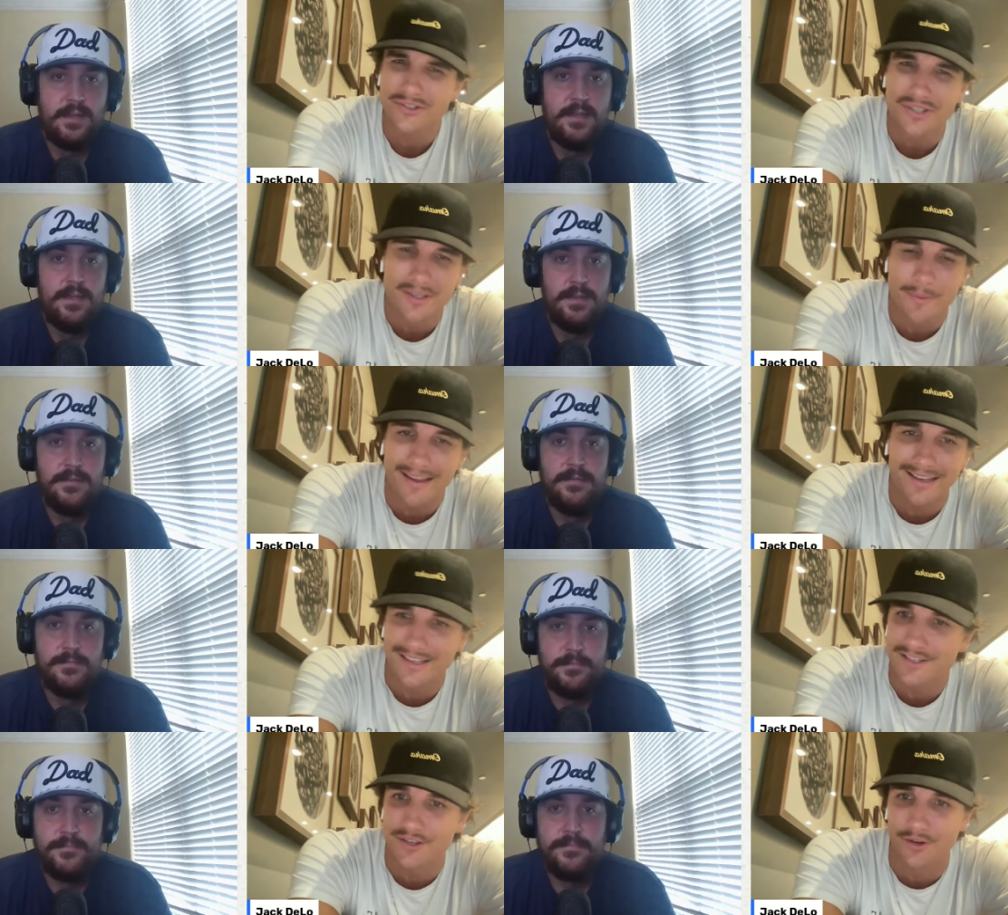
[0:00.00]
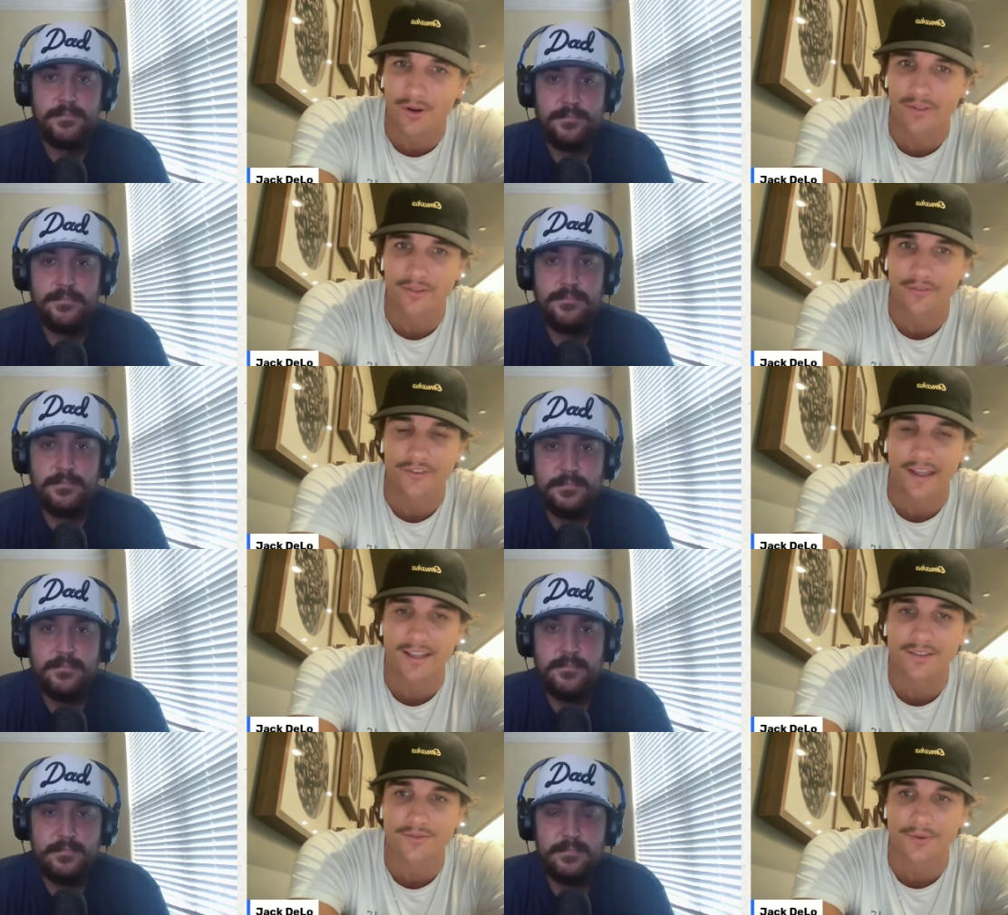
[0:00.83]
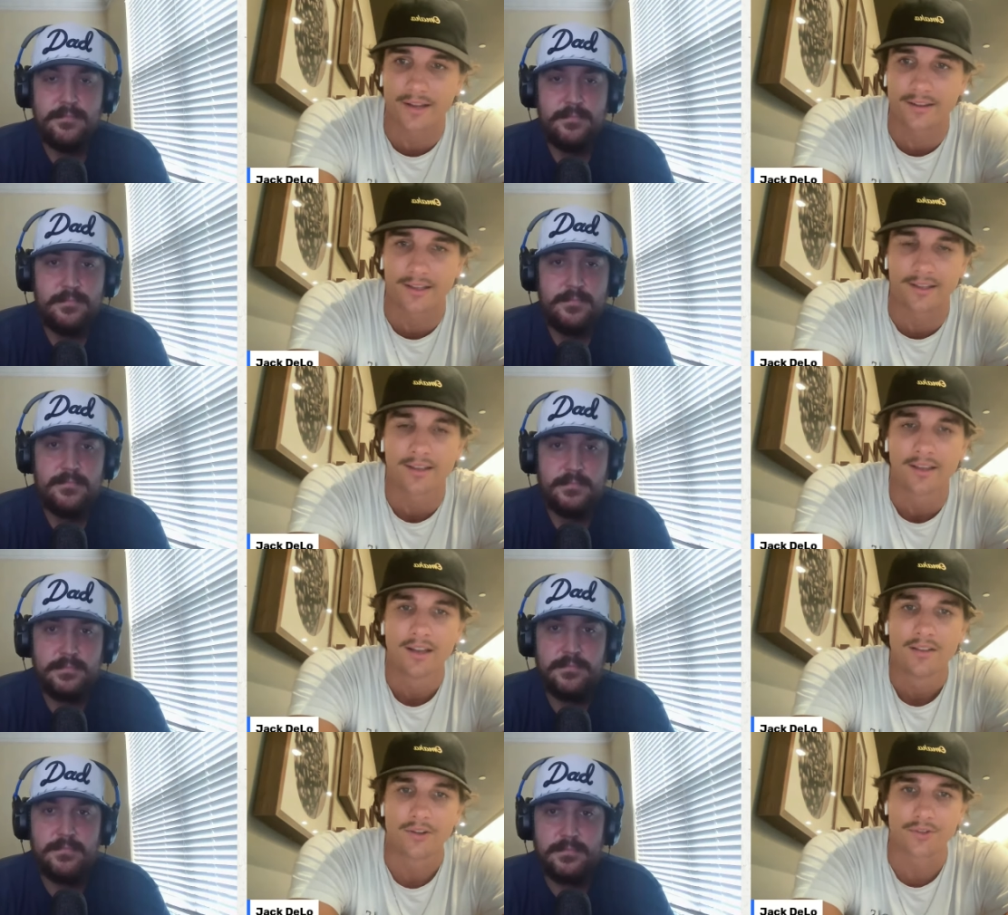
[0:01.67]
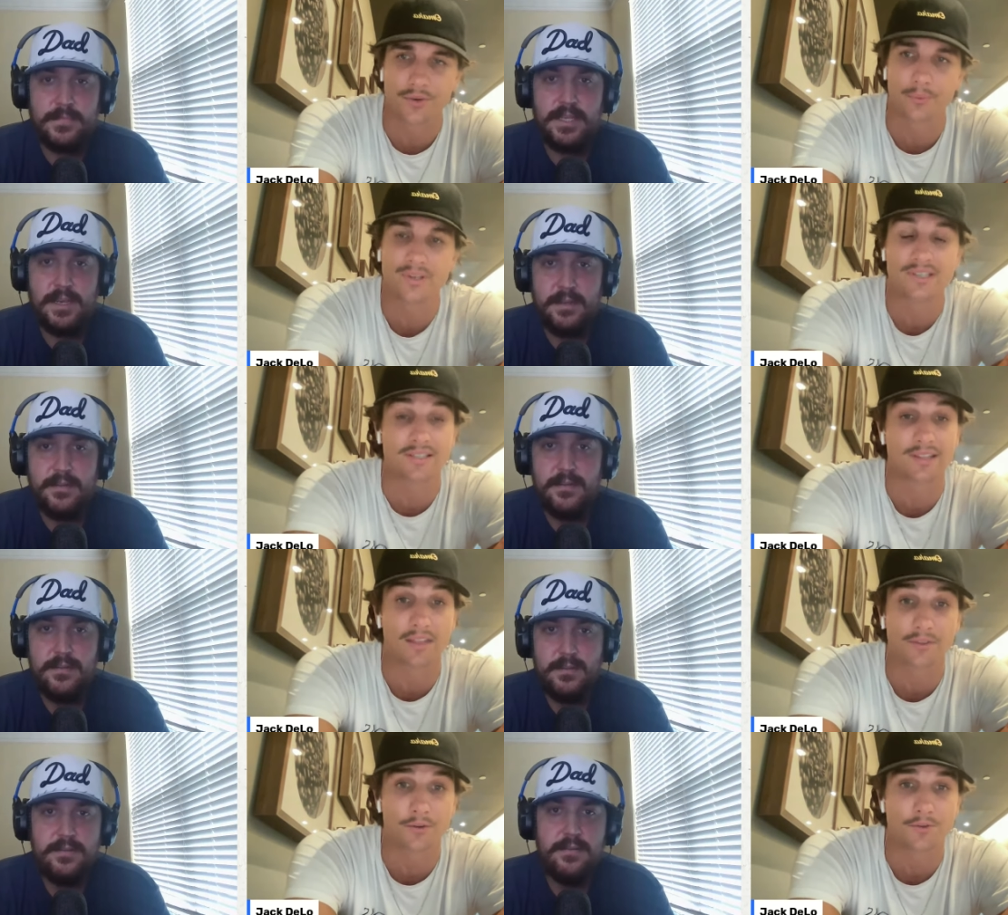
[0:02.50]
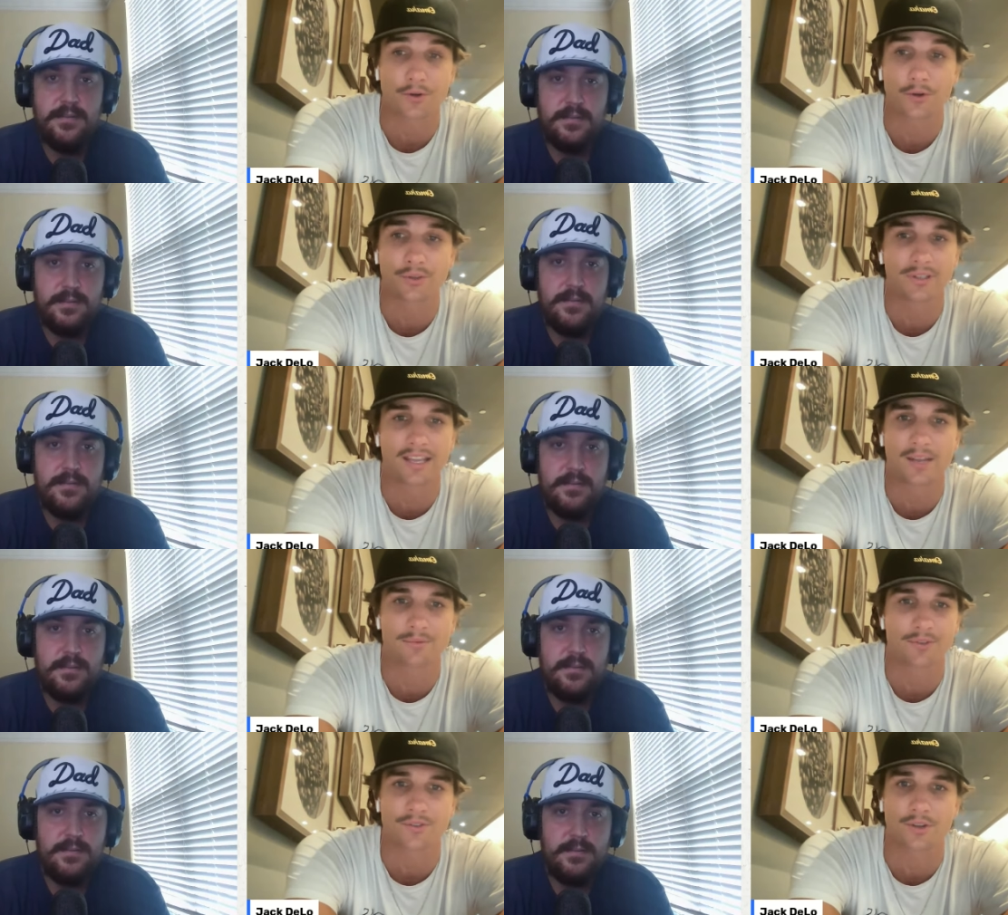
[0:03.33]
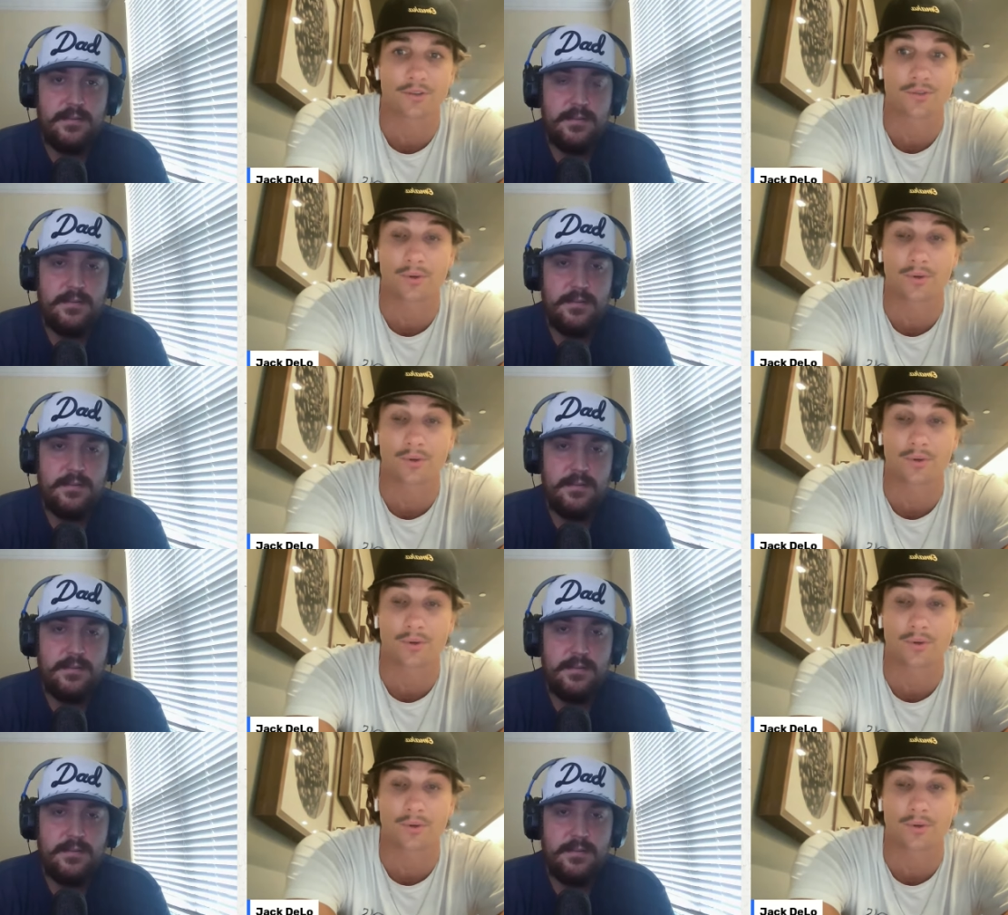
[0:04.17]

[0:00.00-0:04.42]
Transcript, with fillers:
Speaker 1: right? Just to make it easier on the fans, right? Like there's a reason that those early games are so